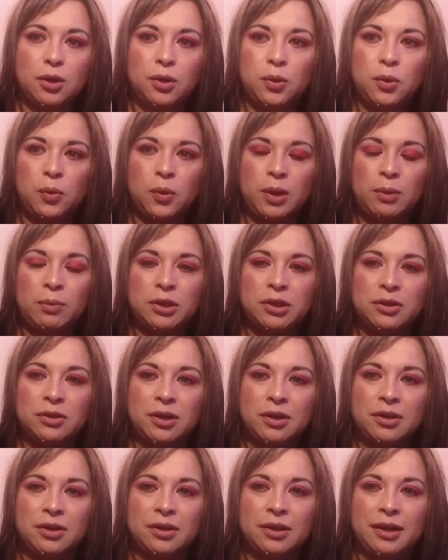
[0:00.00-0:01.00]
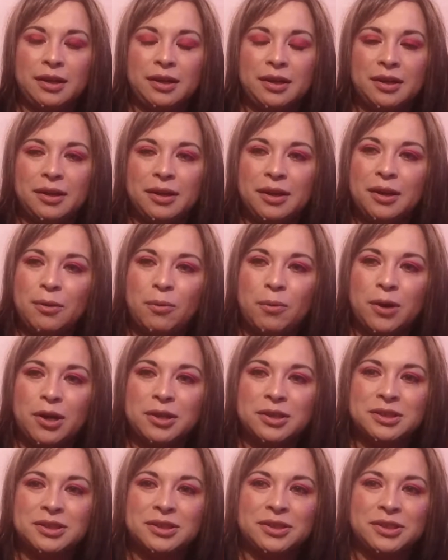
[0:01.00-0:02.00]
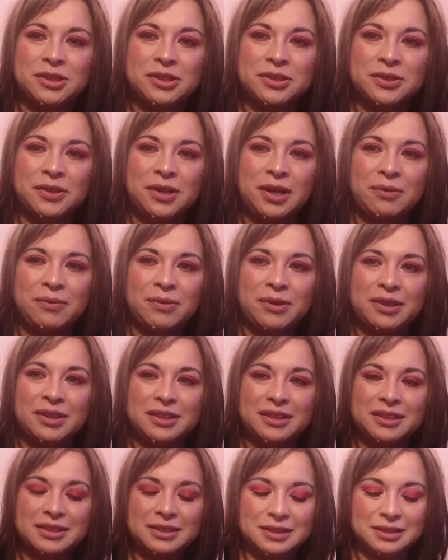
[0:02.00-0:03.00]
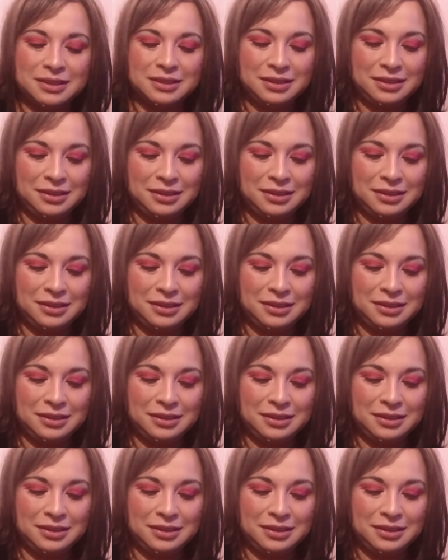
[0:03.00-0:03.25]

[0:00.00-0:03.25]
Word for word: Ooh, I wonder how the water is going to turn out with this.